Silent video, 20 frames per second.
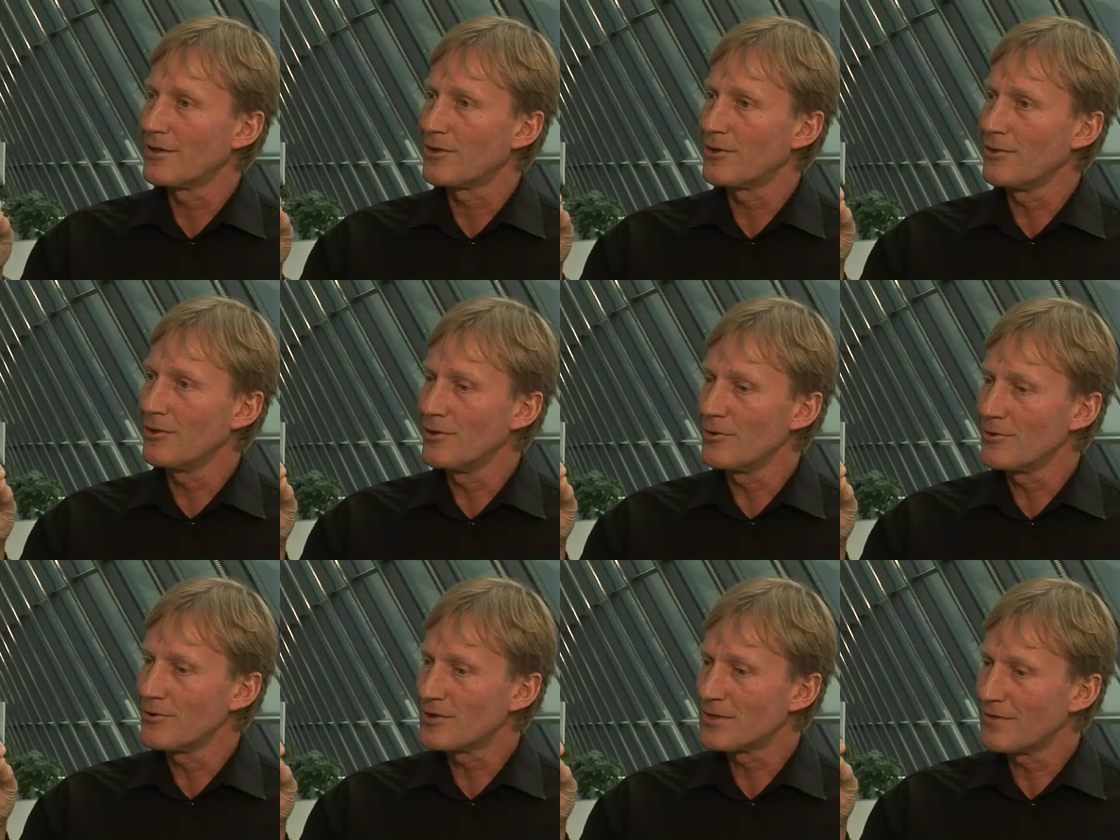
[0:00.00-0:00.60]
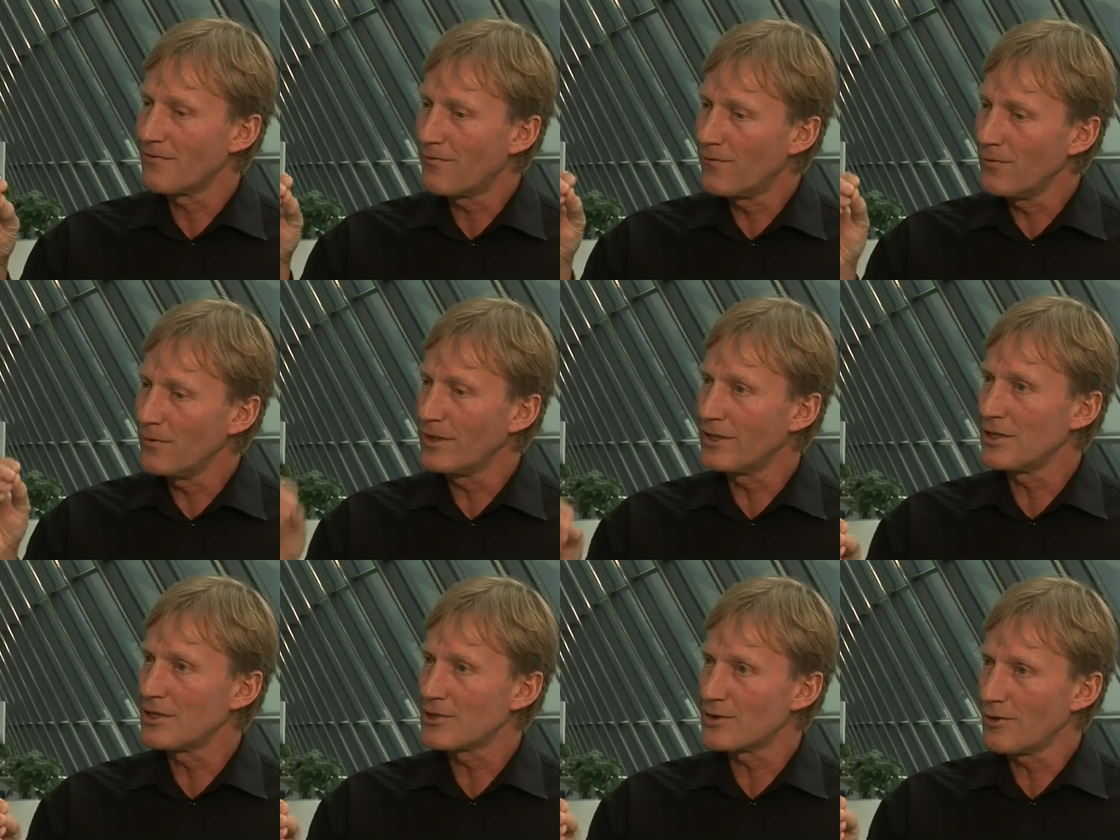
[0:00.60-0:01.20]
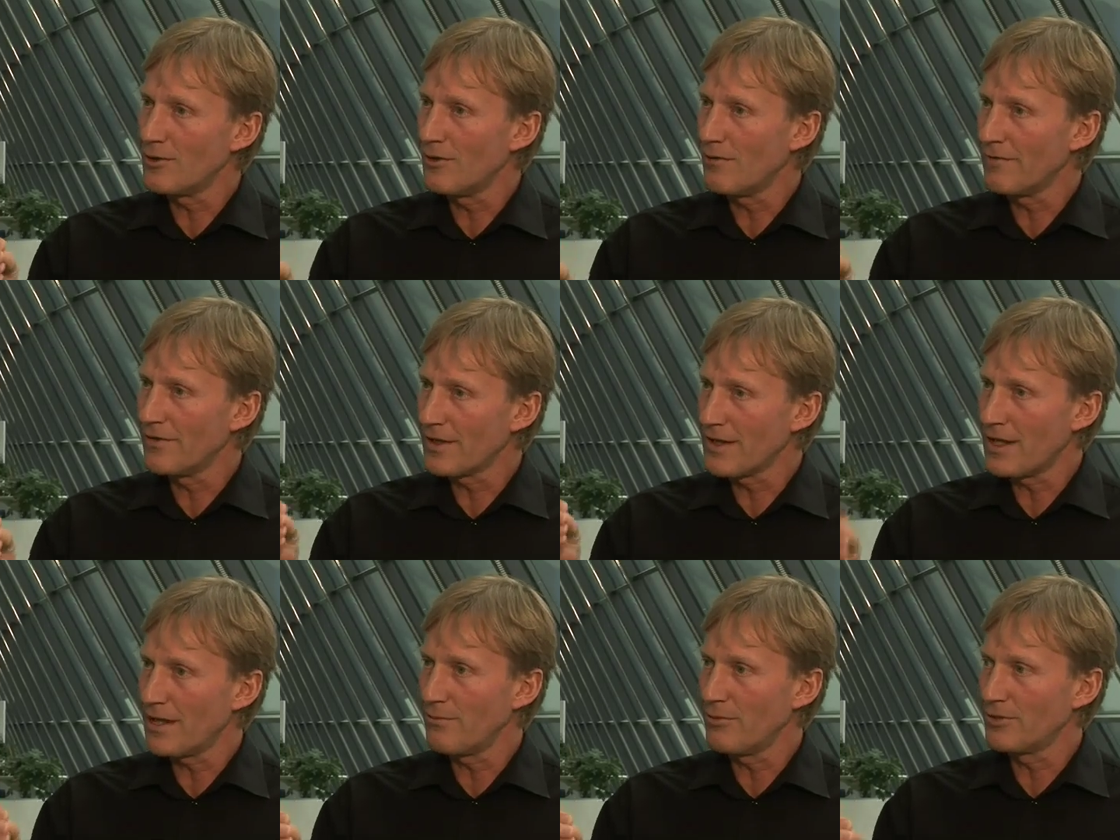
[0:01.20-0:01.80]
to use fully dissolve the
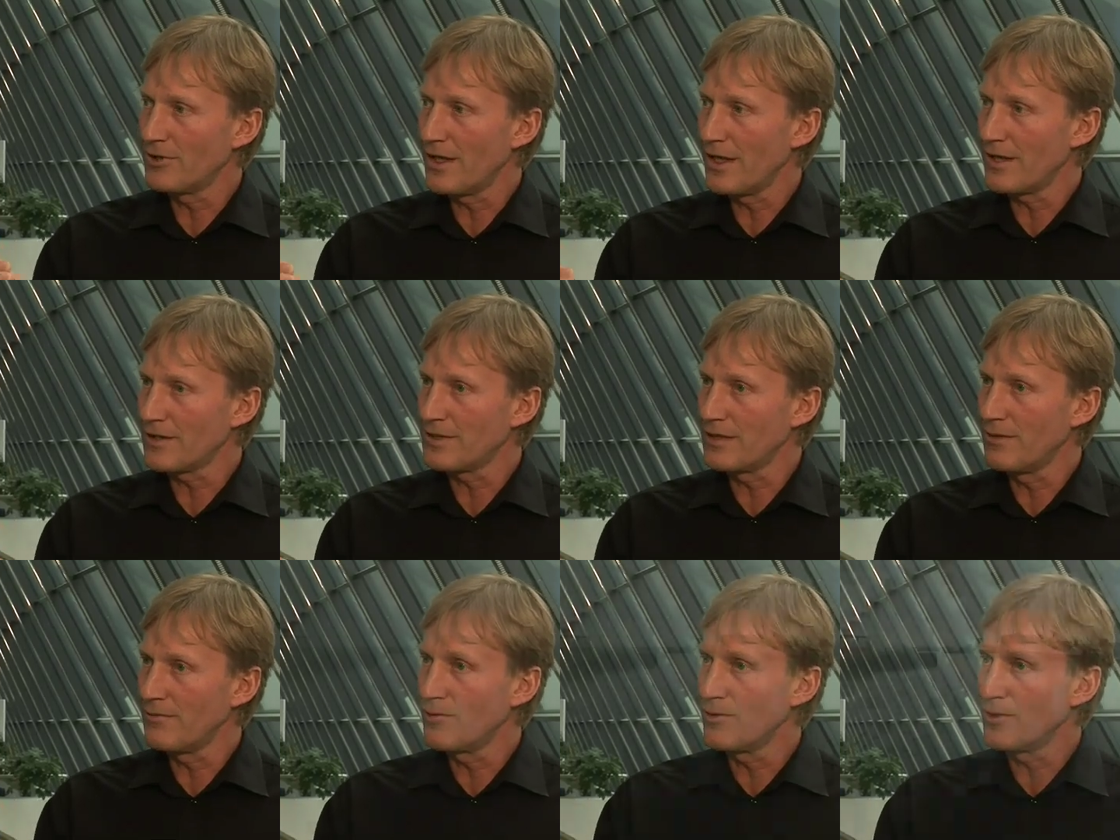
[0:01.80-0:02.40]
carbon dioxide in